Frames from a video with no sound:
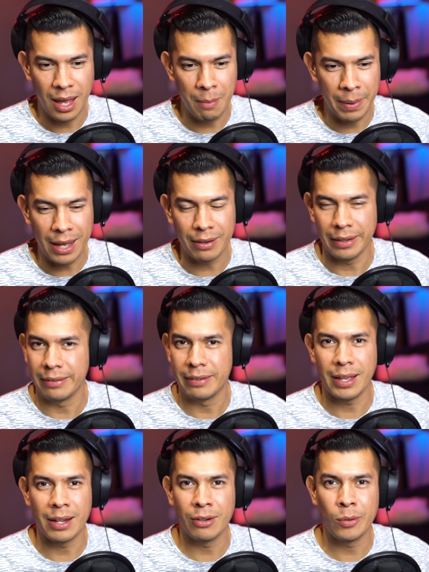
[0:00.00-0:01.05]
about it.
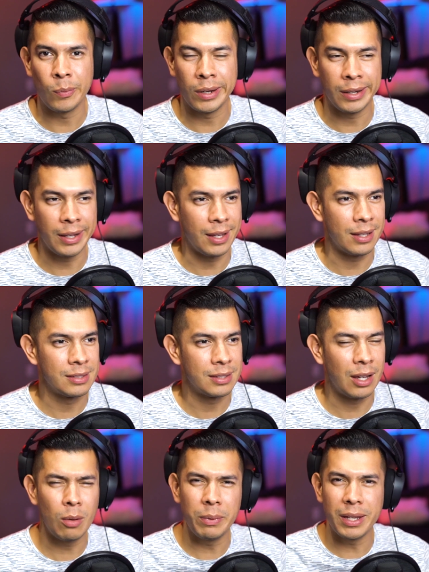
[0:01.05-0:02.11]
I don't know what it is. I
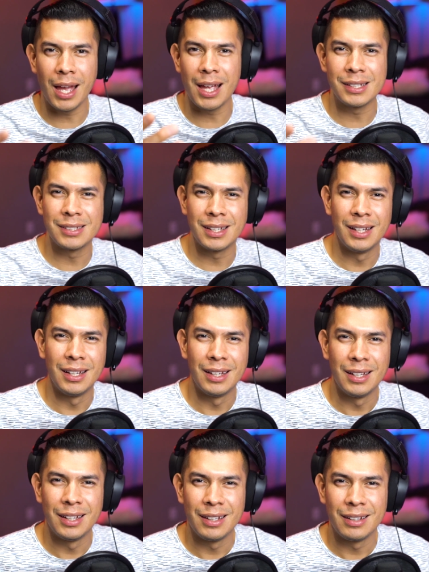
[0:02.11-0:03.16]
hope you guys
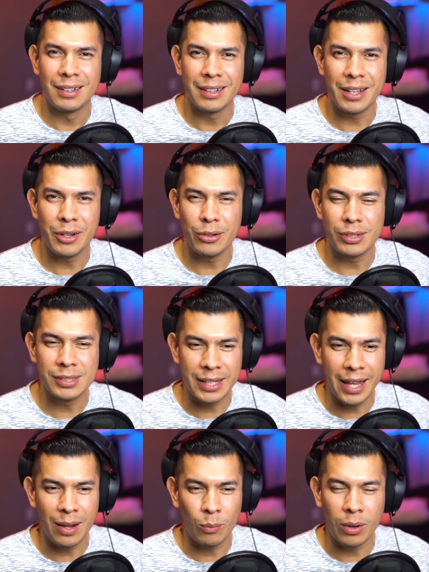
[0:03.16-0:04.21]
can
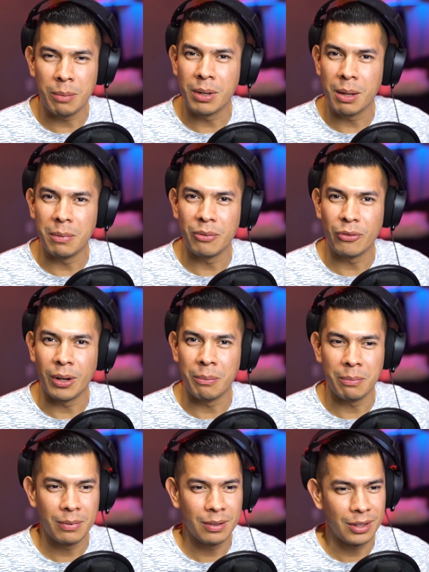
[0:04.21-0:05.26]
understand where I'm coming from.
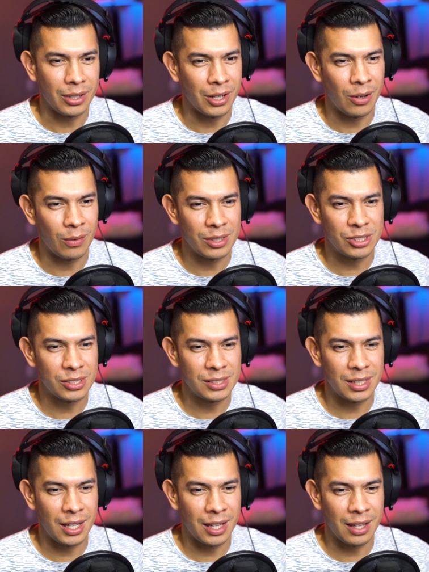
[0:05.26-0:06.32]
You know, it's just
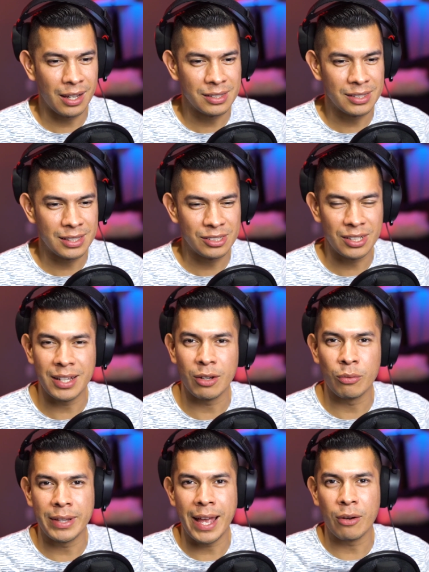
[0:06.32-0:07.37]
uh, it's just uh,
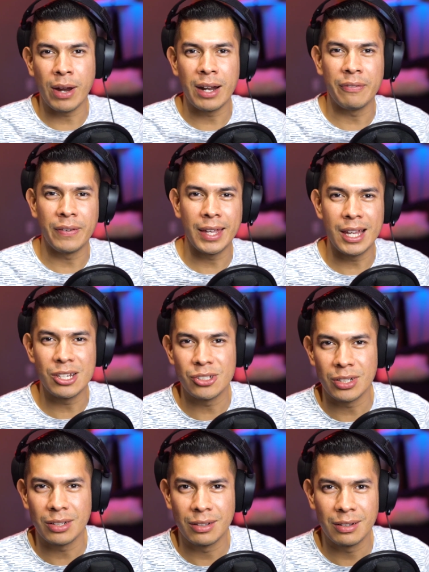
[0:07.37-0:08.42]
that
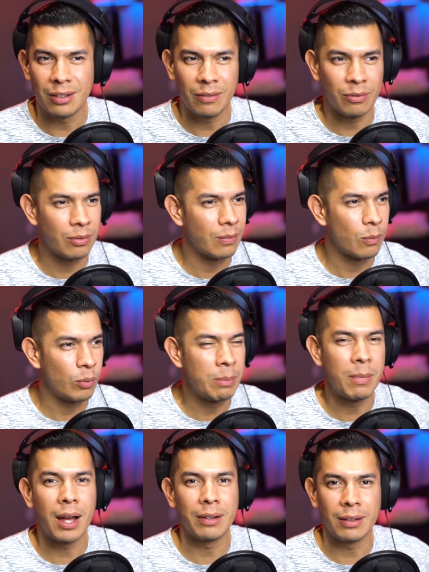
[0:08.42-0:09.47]
gratification of
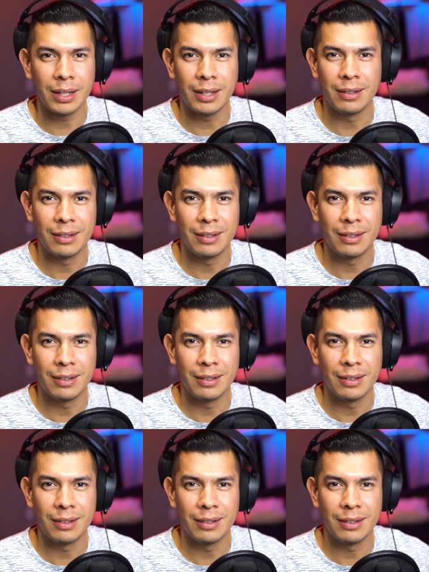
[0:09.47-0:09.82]
remodeling.